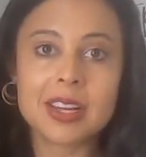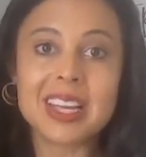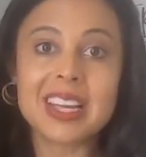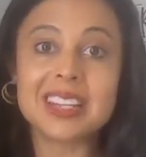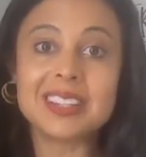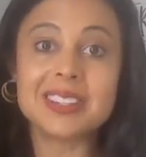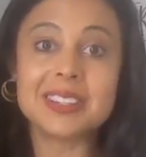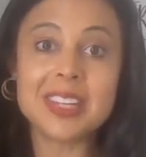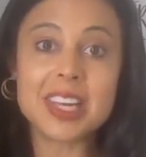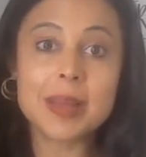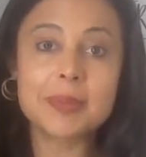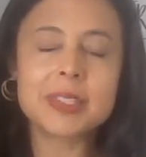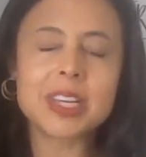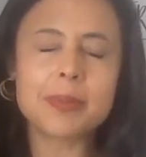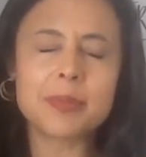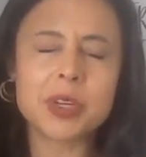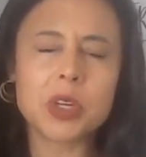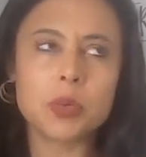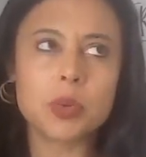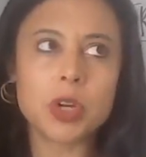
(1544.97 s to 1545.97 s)
In
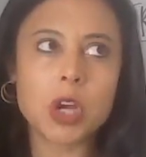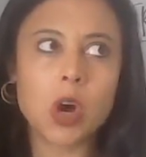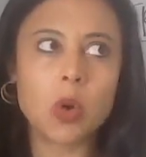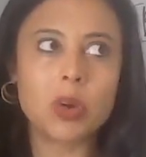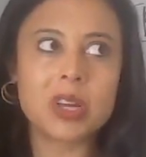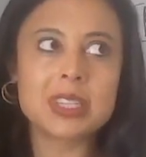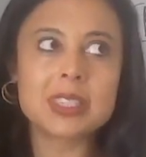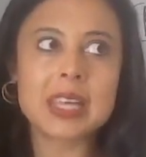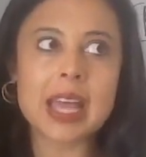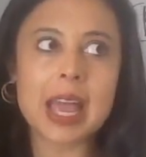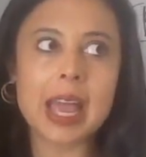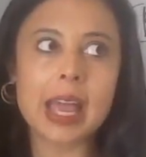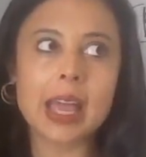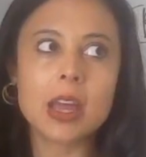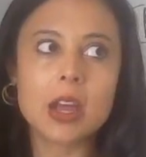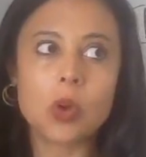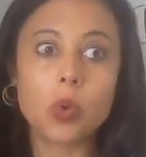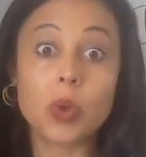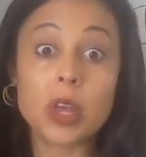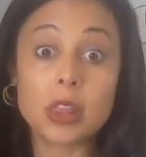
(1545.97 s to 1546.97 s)
CMW, we always
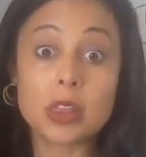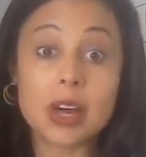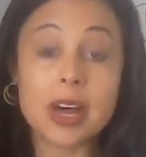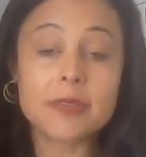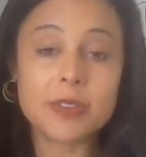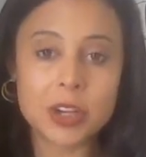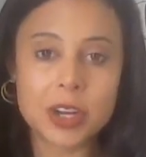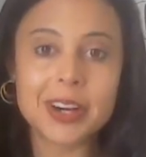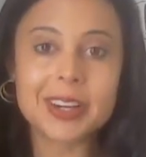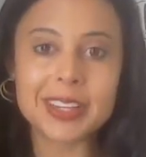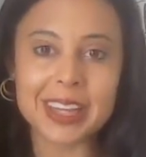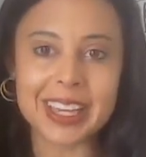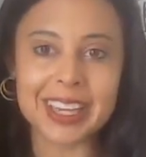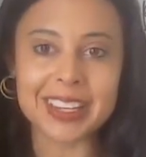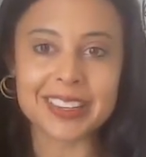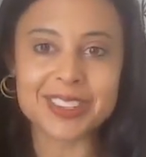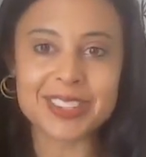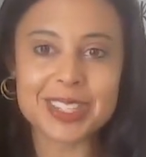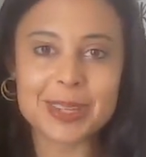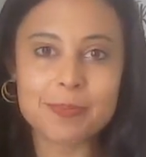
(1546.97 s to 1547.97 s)
say we love
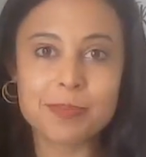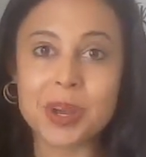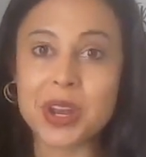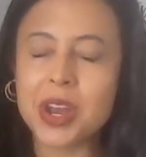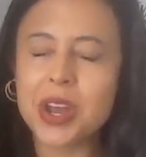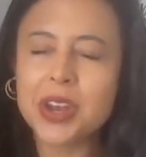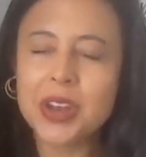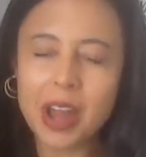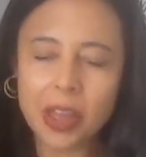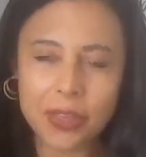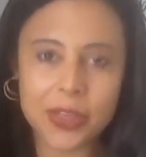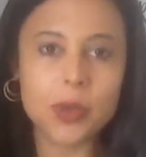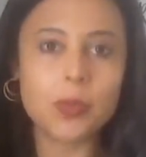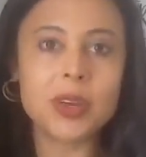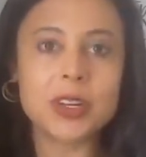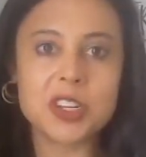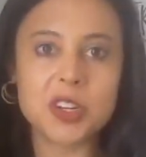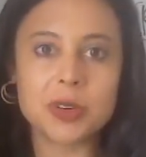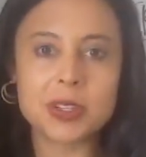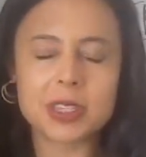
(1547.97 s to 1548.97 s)
cookies, but nothing
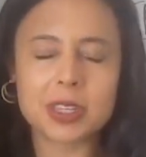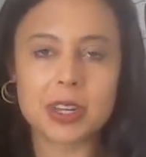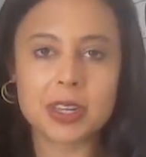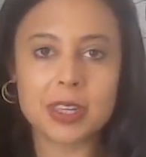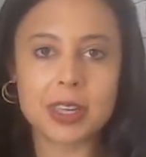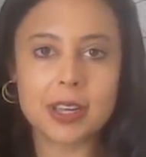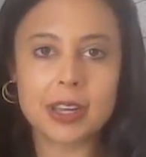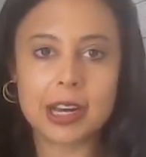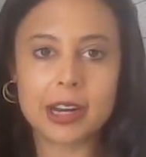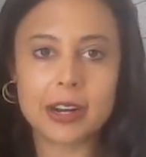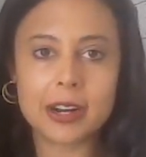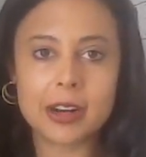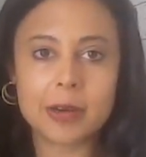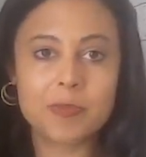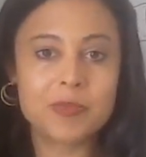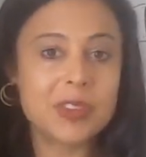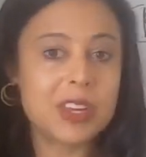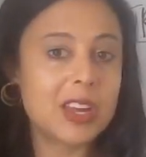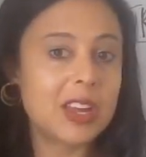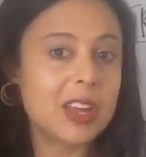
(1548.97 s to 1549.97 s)
we do is cookie cutter.
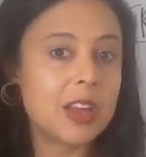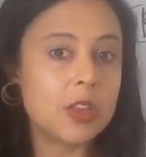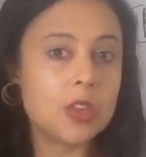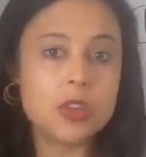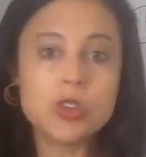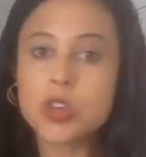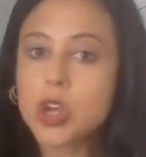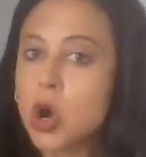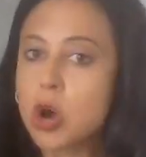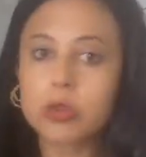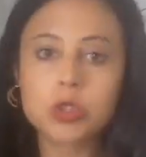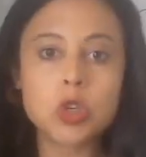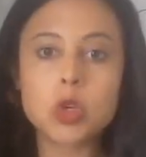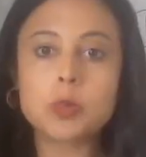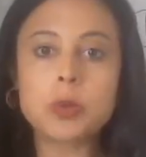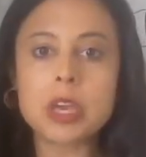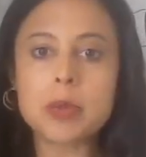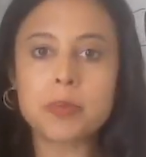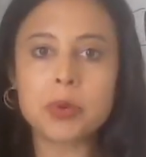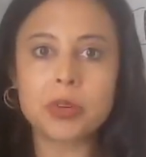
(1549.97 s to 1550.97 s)
No two
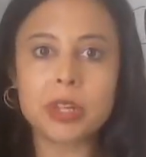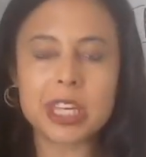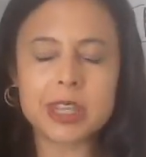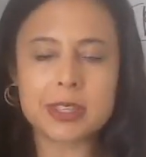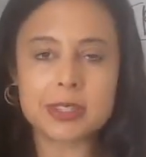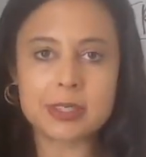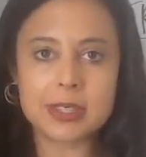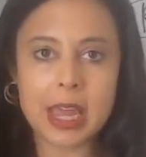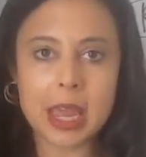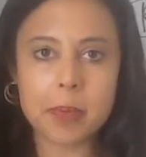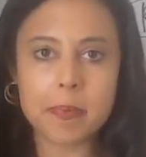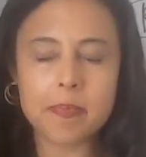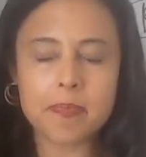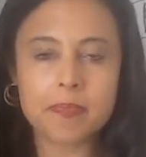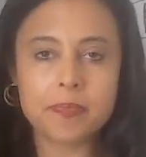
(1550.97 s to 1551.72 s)
people eat the same.